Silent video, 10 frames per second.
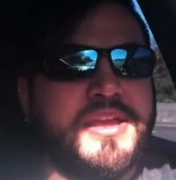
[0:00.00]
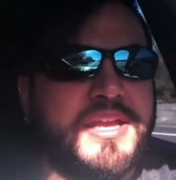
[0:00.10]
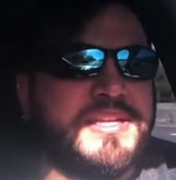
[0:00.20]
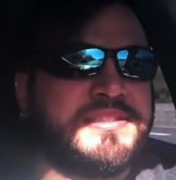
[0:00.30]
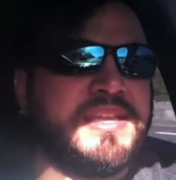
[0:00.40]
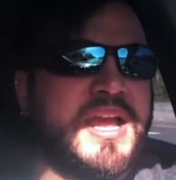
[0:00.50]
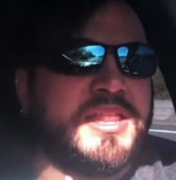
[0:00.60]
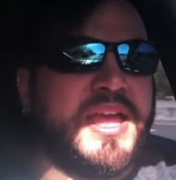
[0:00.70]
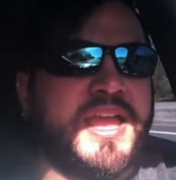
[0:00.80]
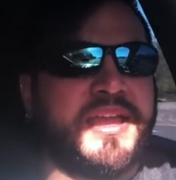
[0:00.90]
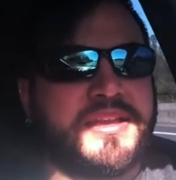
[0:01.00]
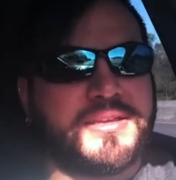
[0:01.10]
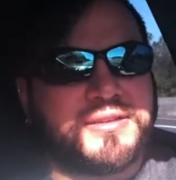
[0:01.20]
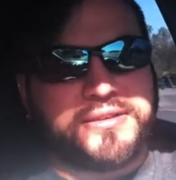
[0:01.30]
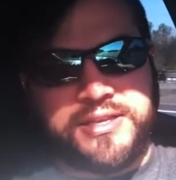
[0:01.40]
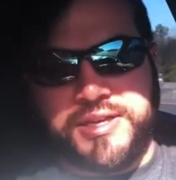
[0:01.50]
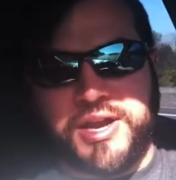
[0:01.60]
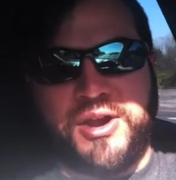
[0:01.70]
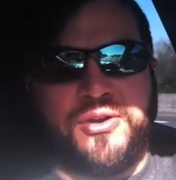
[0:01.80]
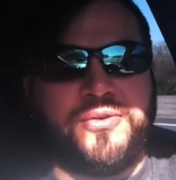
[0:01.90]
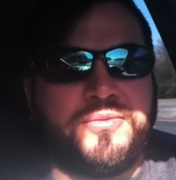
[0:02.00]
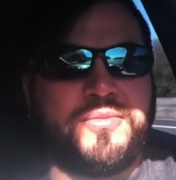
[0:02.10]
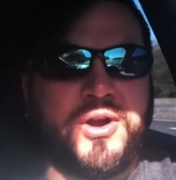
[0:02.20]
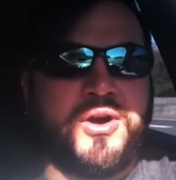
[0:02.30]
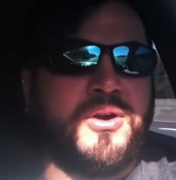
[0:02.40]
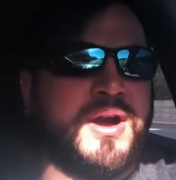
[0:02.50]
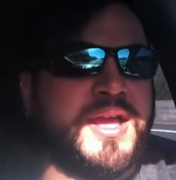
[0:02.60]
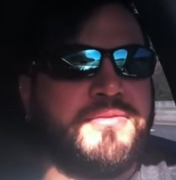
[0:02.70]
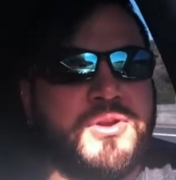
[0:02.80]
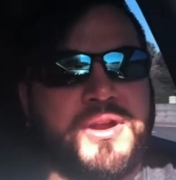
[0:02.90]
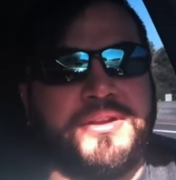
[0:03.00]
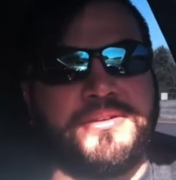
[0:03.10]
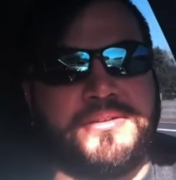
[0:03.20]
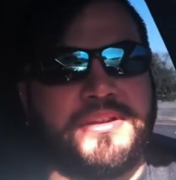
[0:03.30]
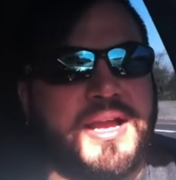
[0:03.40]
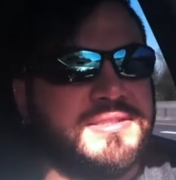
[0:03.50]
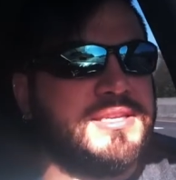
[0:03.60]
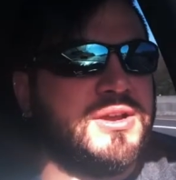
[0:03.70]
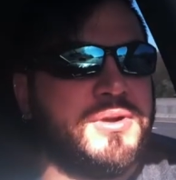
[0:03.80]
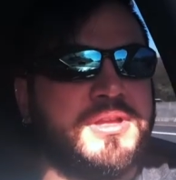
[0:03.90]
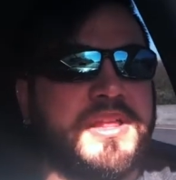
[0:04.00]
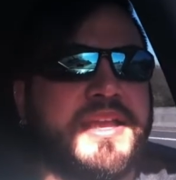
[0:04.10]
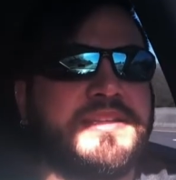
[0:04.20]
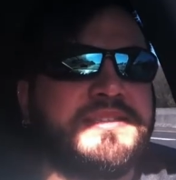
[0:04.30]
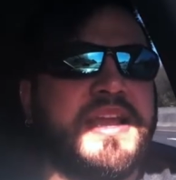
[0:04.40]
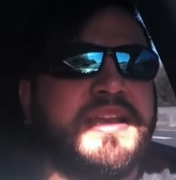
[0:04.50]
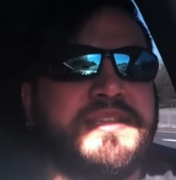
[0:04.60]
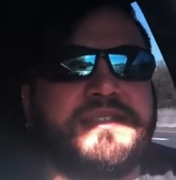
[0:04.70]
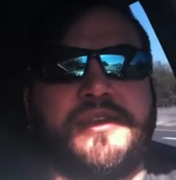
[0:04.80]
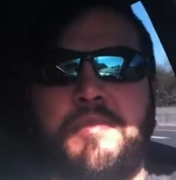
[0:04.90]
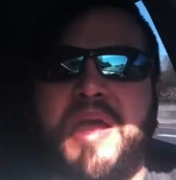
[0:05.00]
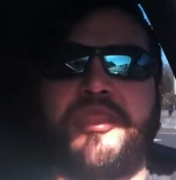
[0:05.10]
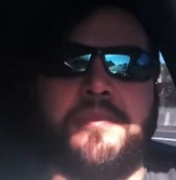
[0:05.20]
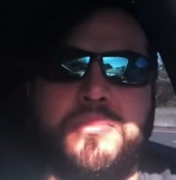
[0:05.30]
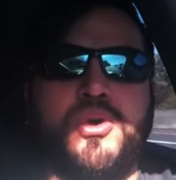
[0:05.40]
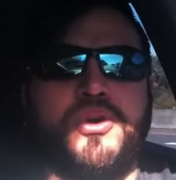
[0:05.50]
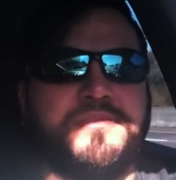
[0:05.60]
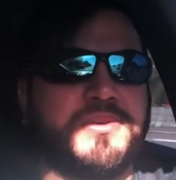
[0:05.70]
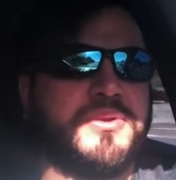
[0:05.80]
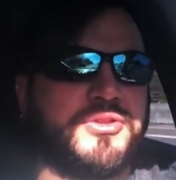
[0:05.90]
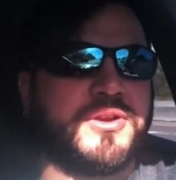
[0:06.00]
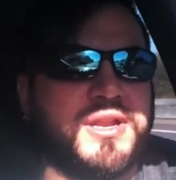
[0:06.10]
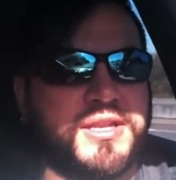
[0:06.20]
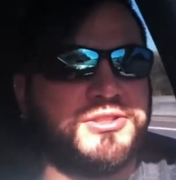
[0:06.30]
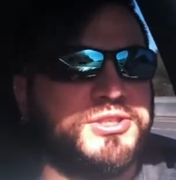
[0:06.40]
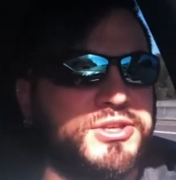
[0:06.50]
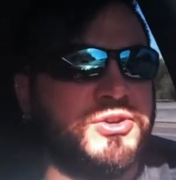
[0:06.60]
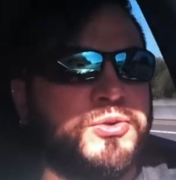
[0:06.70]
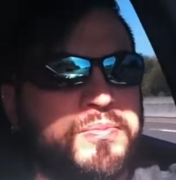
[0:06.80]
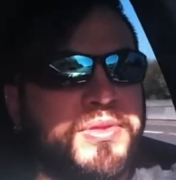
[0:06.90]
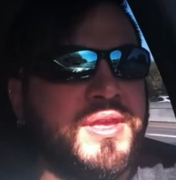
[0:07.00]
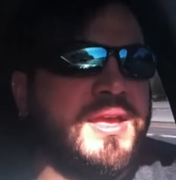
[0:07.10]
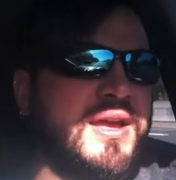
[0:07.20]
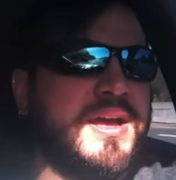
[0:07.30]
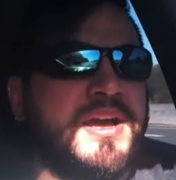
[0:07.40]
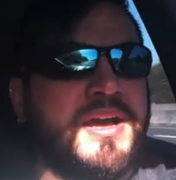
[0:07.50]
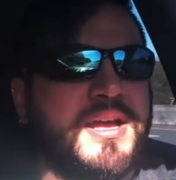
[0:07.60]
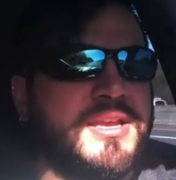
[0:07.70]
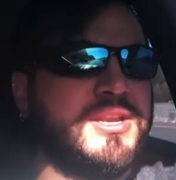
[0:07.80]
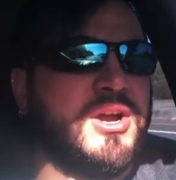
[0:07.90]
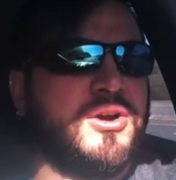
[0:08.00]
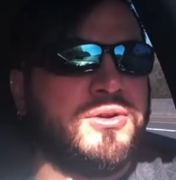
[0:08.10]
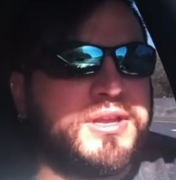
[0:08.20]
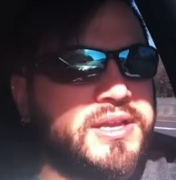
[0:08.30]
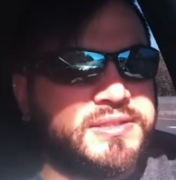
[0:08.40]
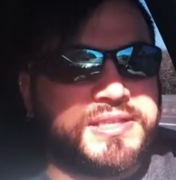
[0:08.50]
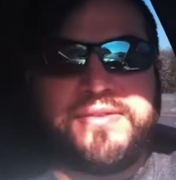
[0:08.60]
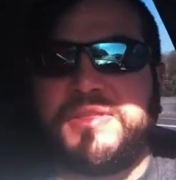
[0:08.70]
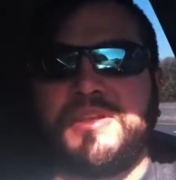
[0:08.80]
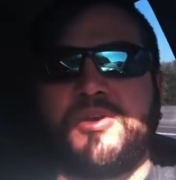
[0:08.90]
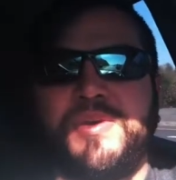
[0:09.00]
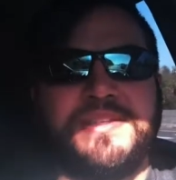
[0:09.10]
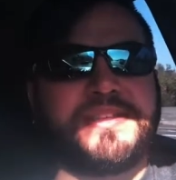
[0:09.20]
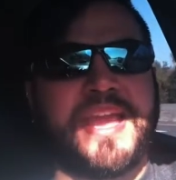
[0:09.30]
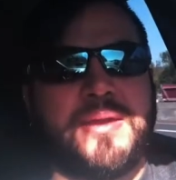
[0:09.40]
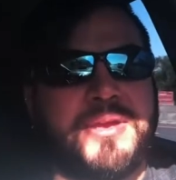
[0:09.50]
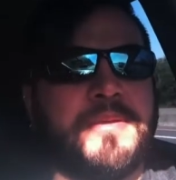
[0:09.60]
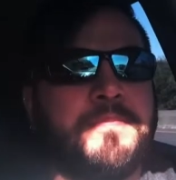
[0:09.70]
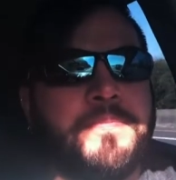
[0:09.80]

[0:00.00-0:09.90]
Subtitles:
It's not like, you know, oh, I have no idea what, like, it's not necessarily about the moves and what they're going to do. You know, because even the Queen's Gambit,